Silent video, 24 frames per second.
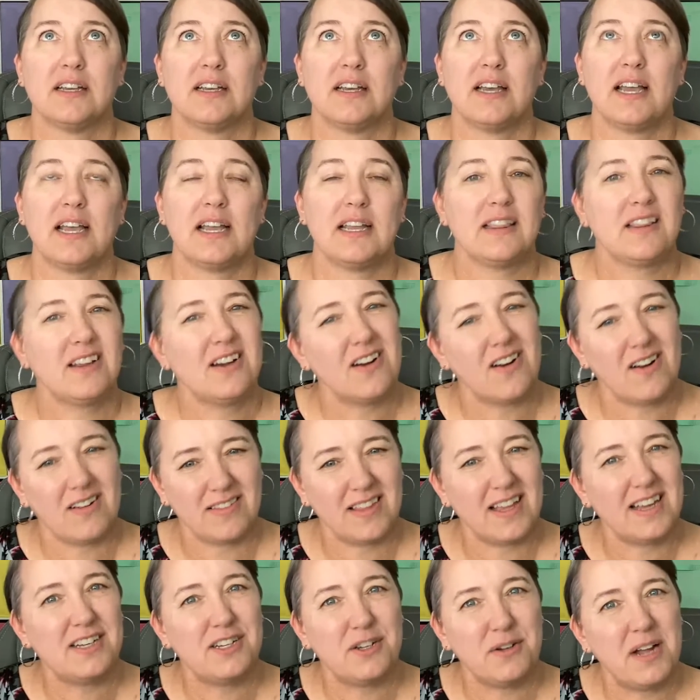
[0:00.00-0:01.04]
And
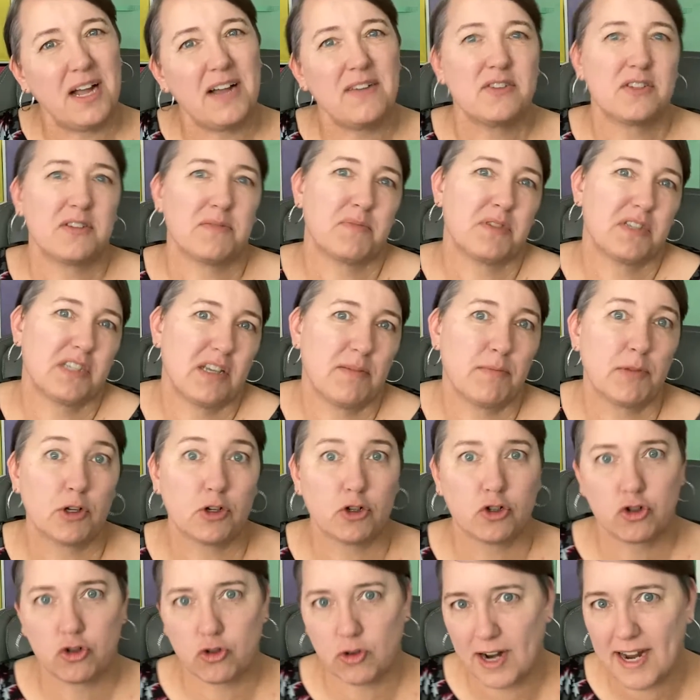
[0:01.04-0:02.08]
they do have some similar
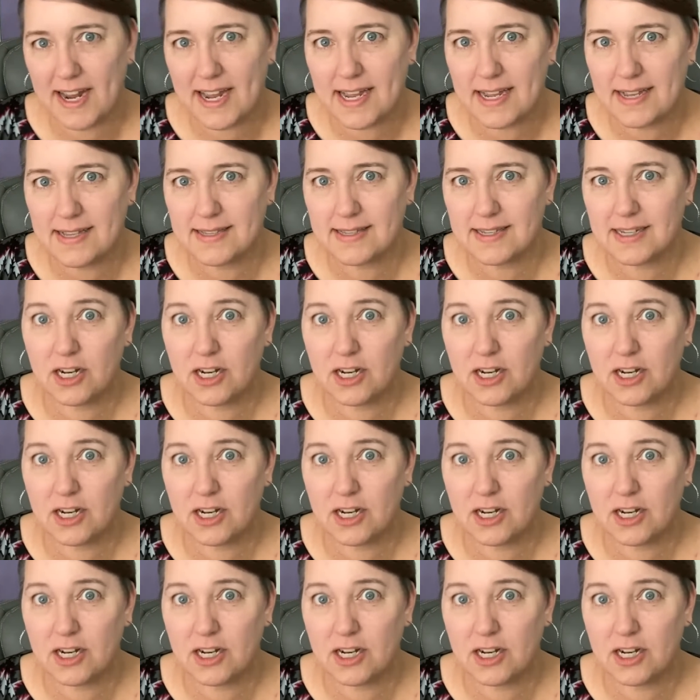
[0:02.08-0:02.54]
traits,